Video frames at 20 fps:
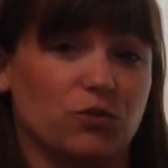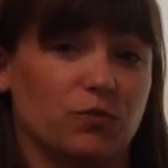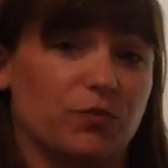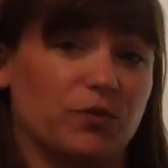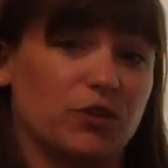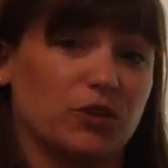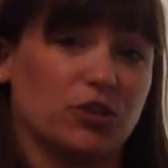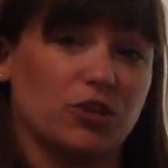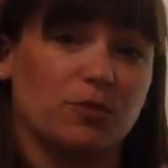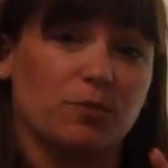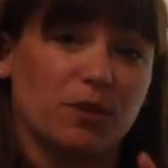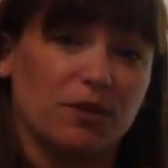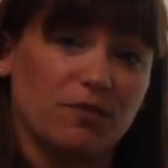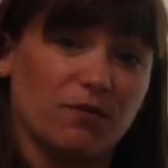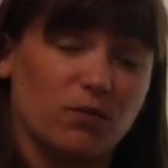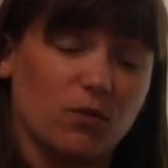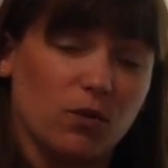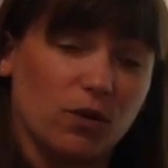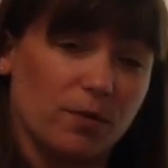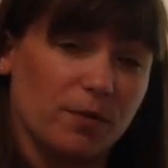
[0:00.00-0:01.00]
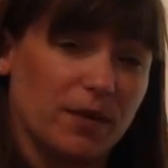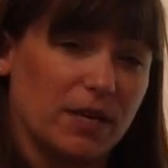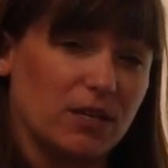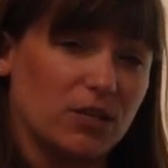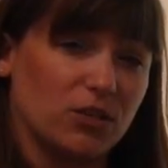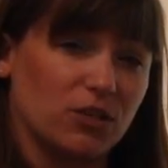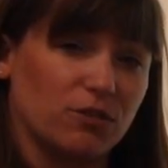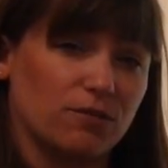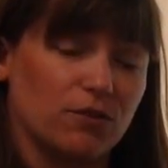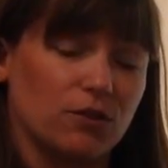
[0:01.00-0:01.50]
There's going to be 4
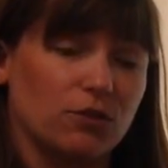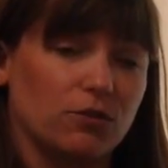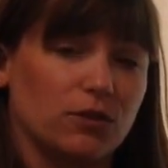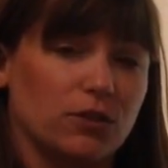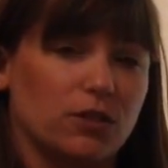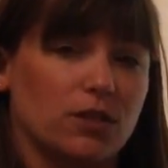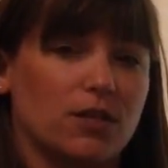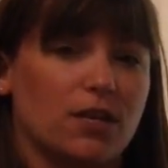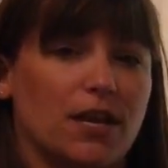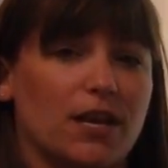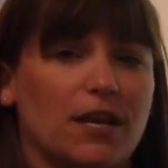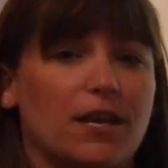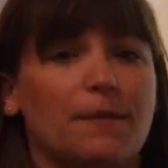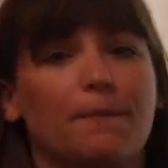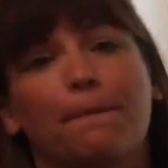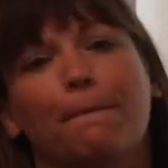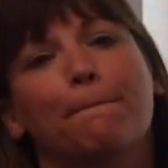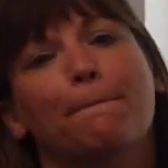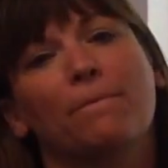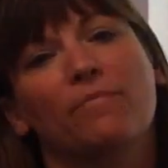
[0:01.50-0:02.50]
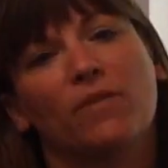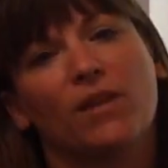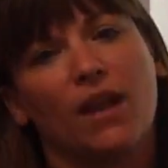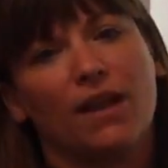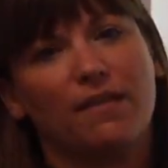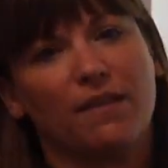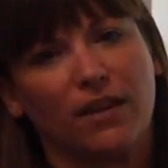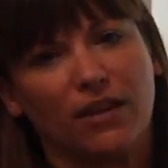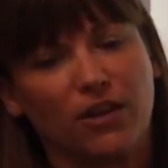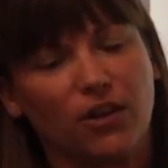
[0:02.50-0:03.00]
pages of notes today,
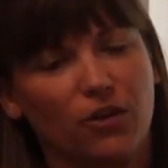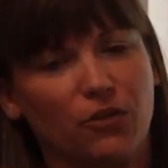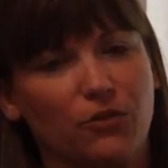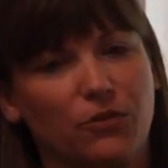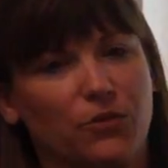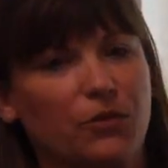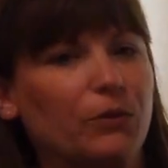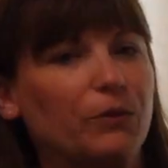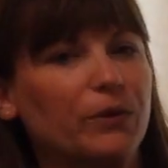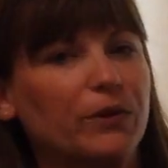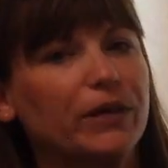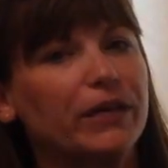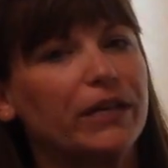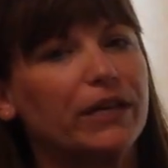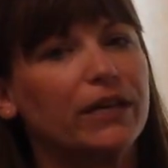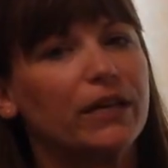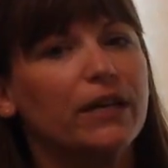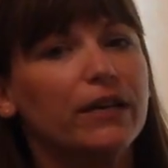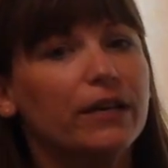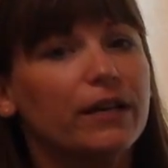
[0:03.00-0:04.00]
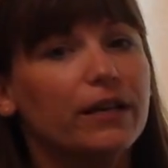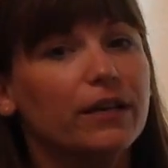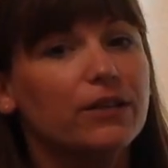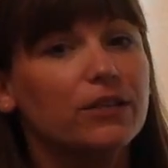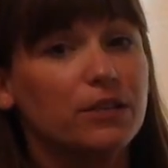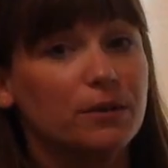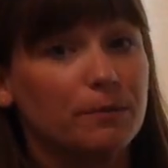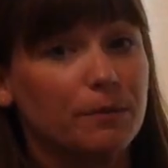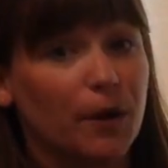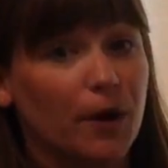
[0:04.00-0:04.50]
and then another 3
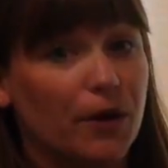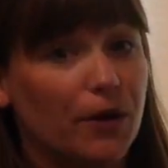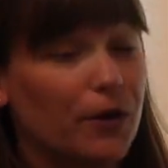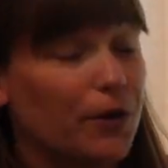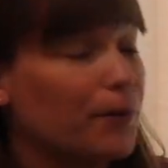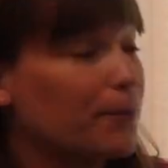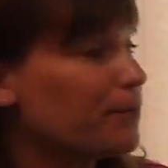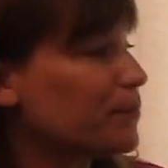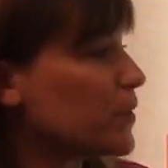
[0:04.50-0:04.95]
tomorrow.